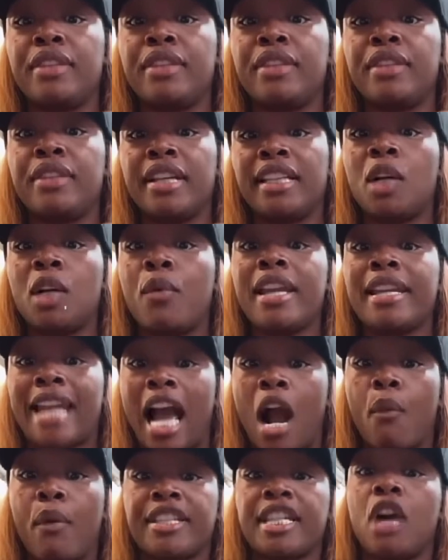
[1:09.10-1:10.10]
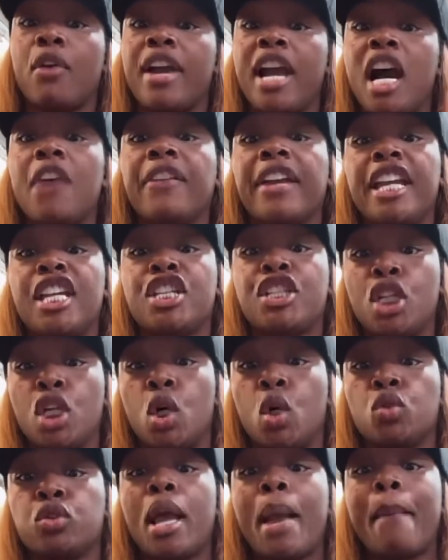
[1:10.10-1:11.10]
What you're dealing with now with your health
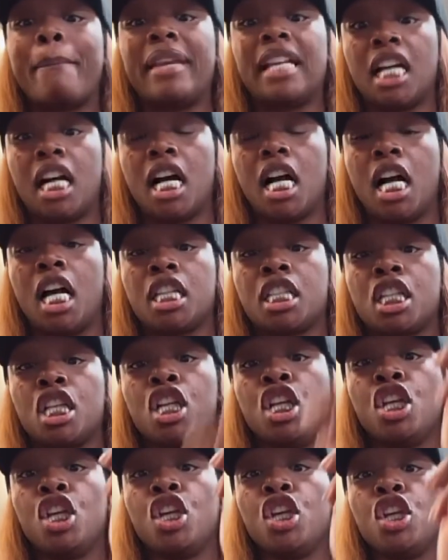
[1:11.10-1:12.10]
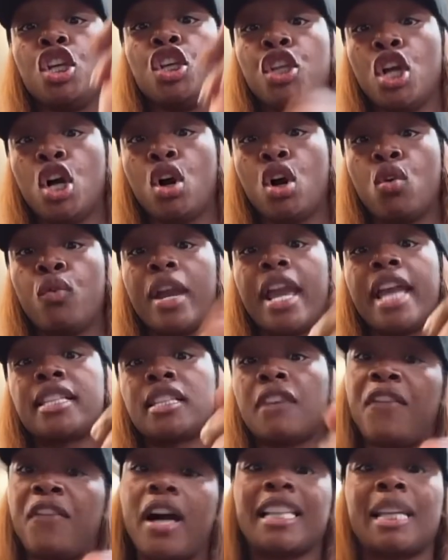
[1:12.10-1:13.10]
issues because you
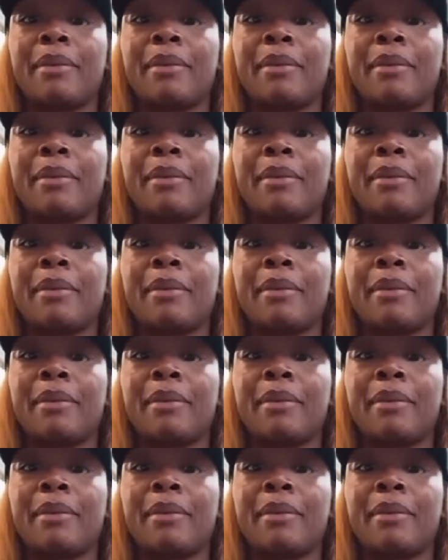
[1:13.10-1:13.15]
is a